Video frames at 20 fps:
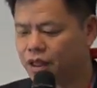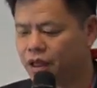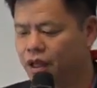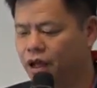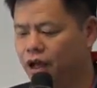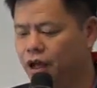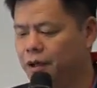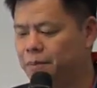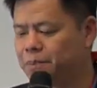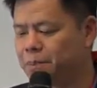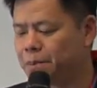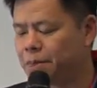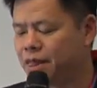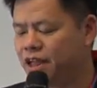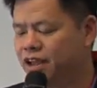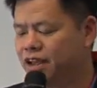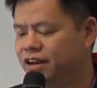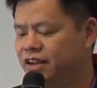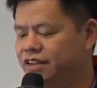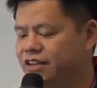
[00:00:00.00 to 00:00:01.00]
Um,
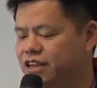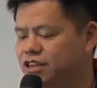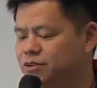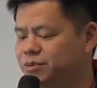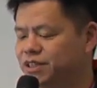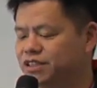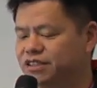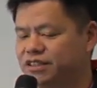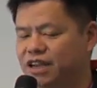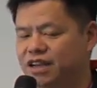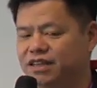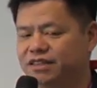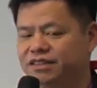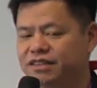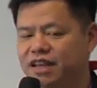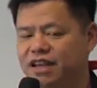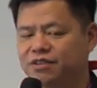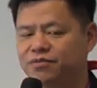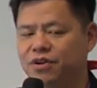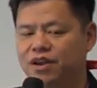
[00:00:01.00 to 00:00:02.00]
and they tend to be steady
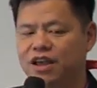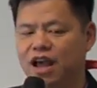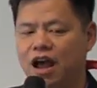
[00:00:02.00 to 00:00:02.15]
state and very.